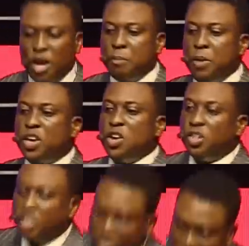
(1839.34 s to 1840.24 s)
make you
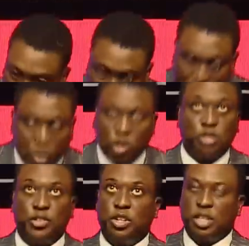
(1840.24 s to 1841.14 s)
understand, because
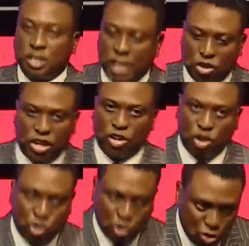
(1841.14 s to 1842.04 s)
if you don't understand, you
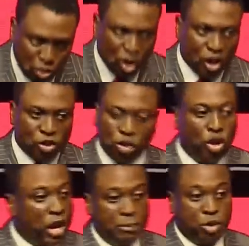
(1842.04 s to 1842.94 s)
cannot do. So
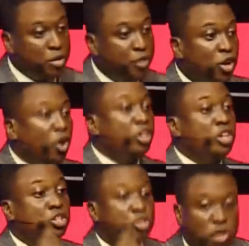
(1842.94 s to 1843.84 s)
I'm looking for all the
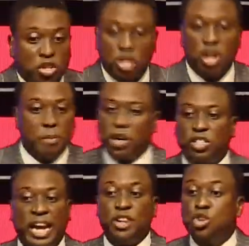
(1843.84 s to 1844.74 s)
illustration, because
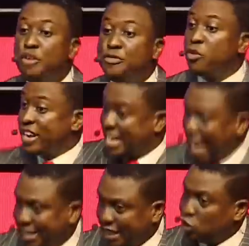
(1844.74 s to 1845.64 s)
I know if you
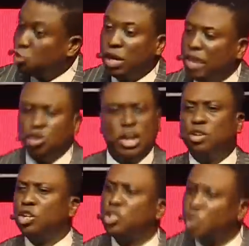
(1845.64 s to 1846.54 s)
get it, you will. I know you're
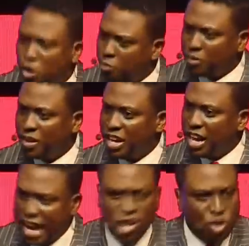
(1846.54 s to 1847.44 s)
not dumb.
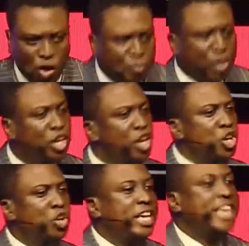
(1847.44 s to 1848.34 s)
I know, but
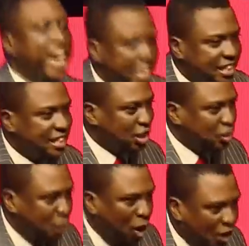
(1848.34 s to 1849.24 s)
you don't get it. That's the
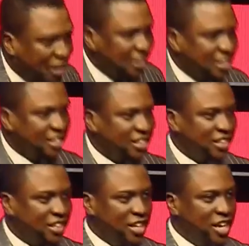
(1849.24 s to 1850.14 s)
point.
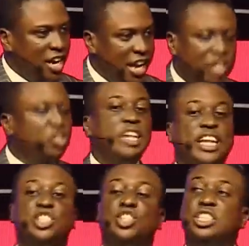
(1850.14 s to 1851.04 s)
It's not that
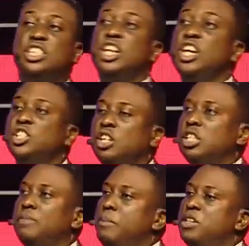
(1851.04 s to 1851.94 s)
it's not, someone said
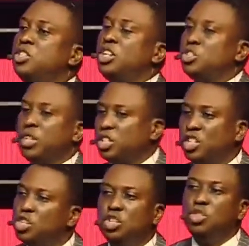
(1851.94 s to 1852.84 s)
the Bible is not interesting.
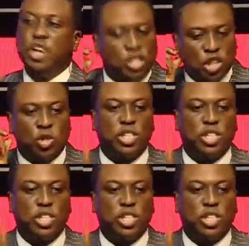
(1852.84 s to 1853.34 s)
You know, you just don't